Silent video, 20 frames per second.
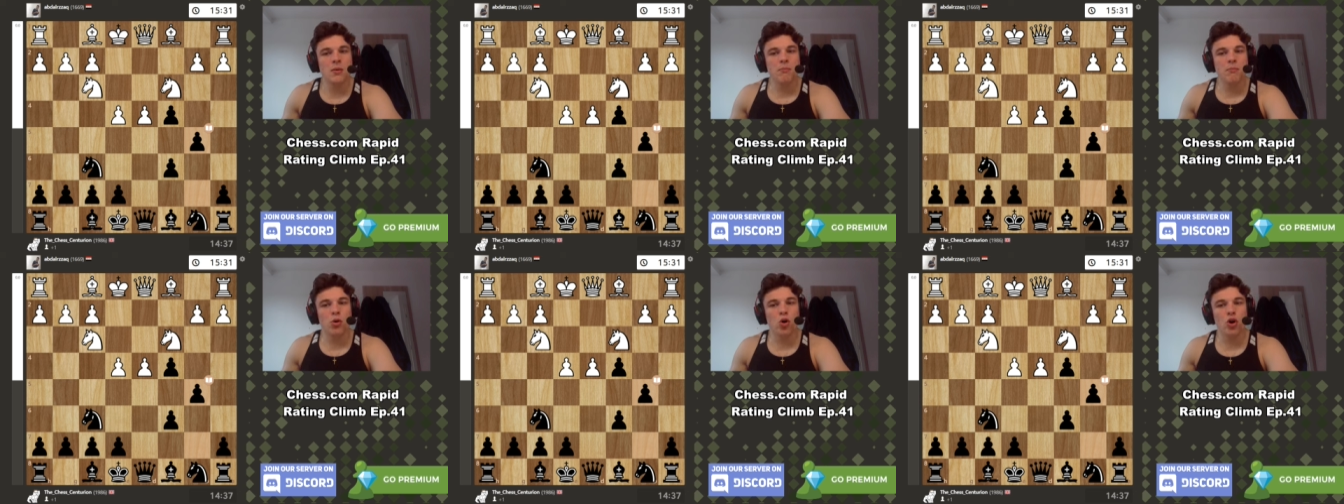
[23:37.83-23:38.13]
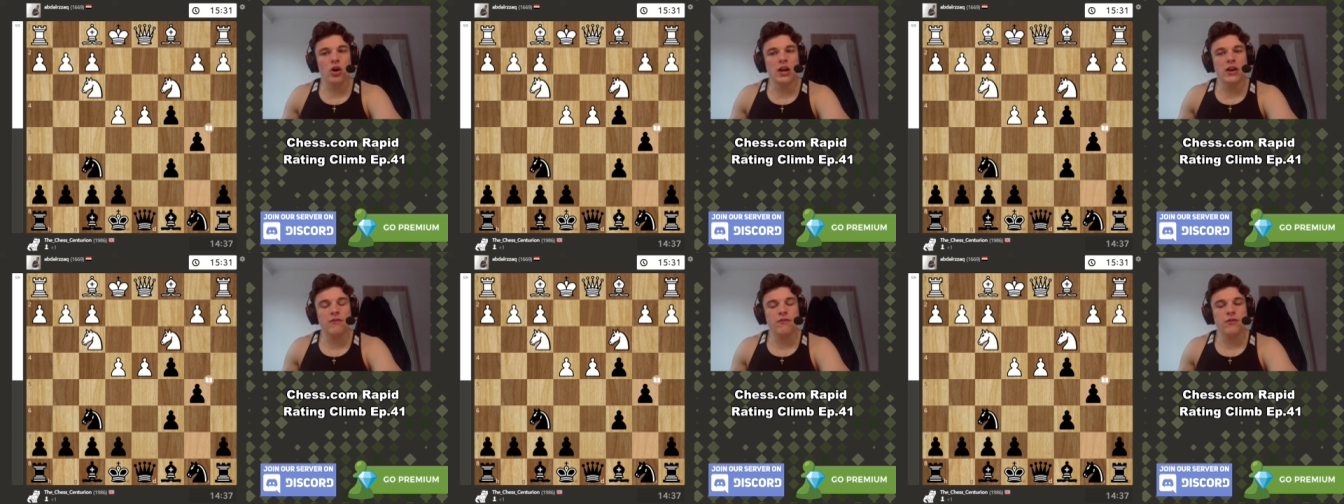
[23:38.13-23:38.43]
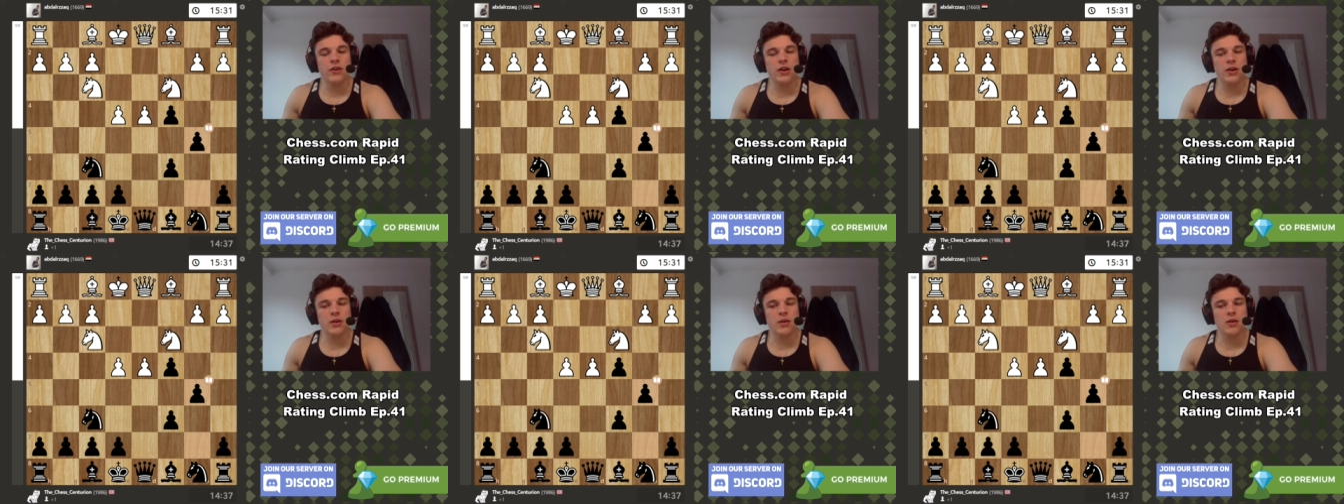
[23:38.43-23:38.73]
But if
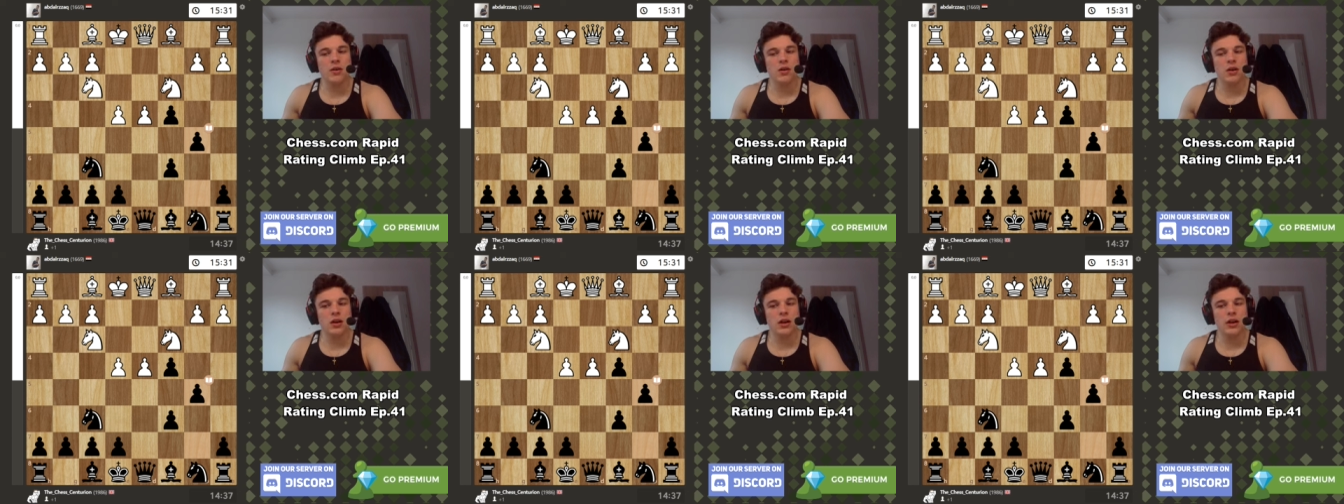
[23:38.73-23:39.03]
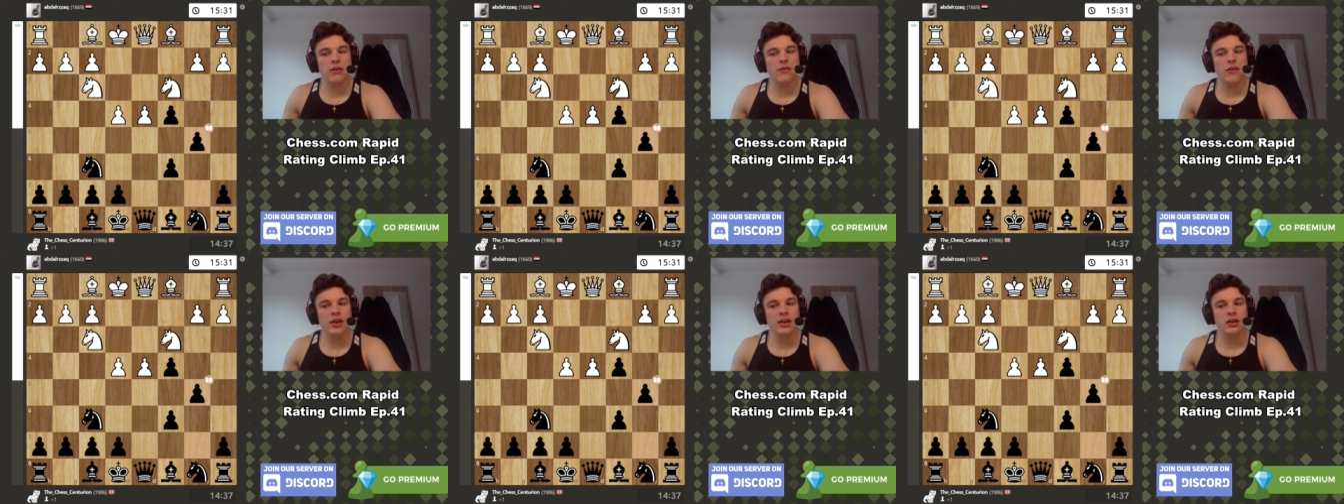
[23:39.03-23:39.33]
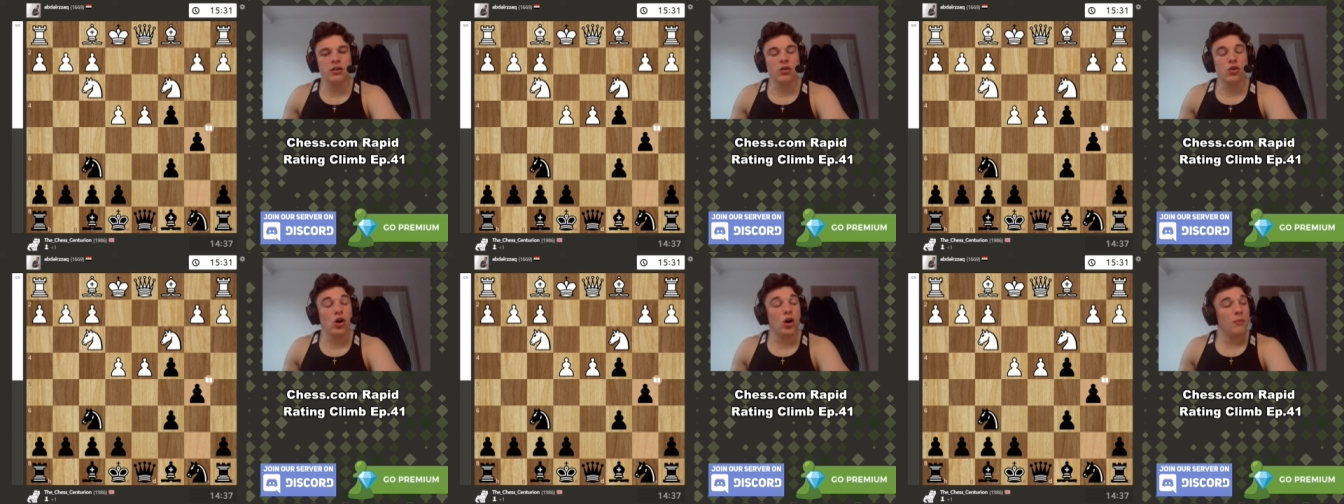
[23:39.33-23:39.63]
it If I
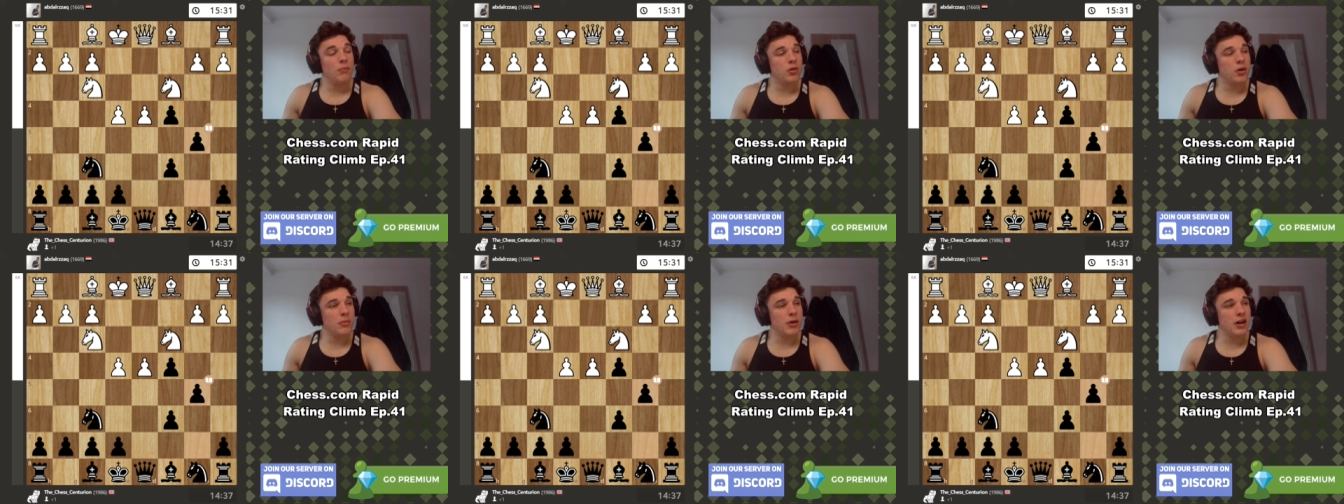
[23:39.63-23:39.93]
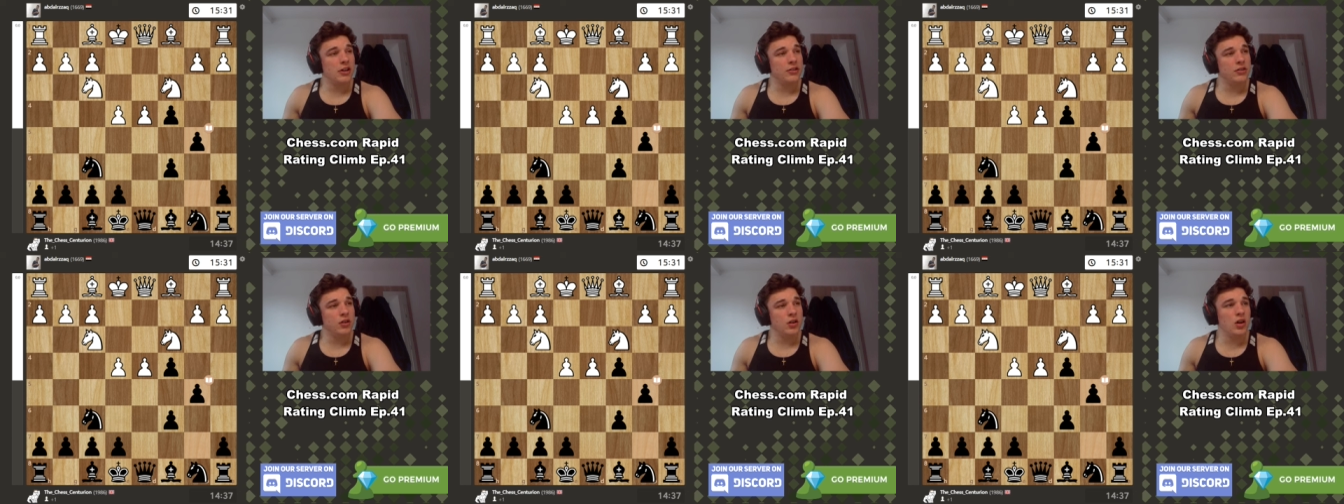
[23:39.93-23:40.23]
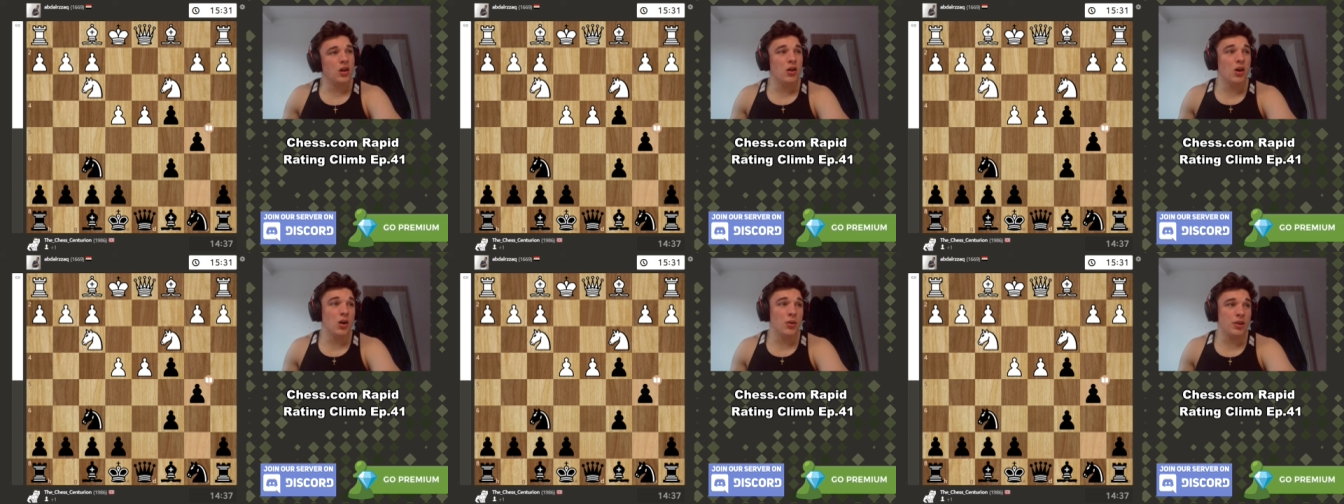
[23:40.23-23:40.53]
can compromise and
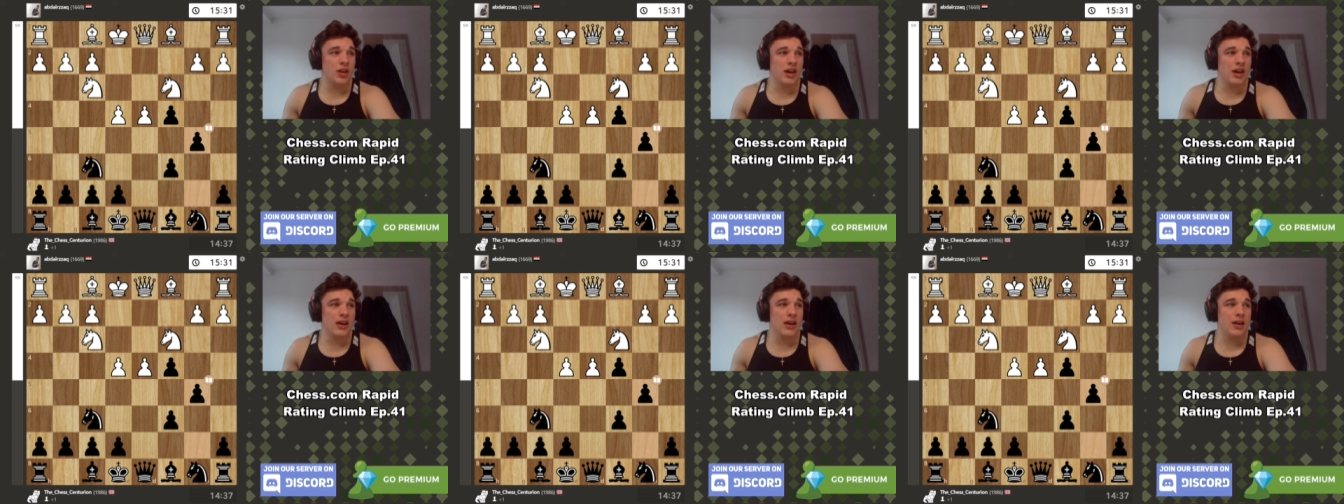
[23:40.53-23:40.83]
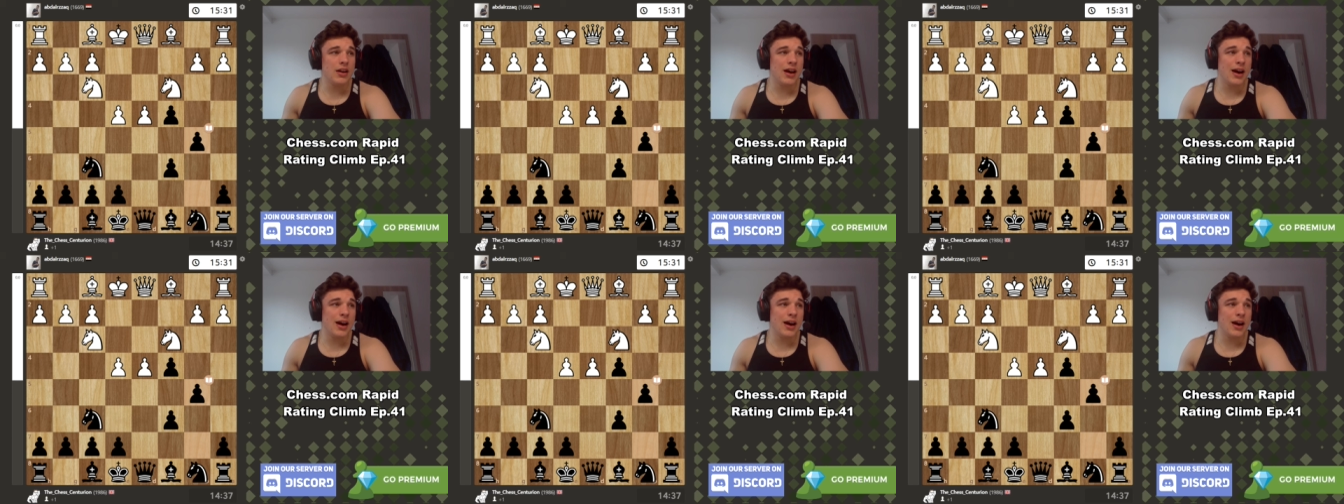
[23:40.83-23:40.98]
go, okay,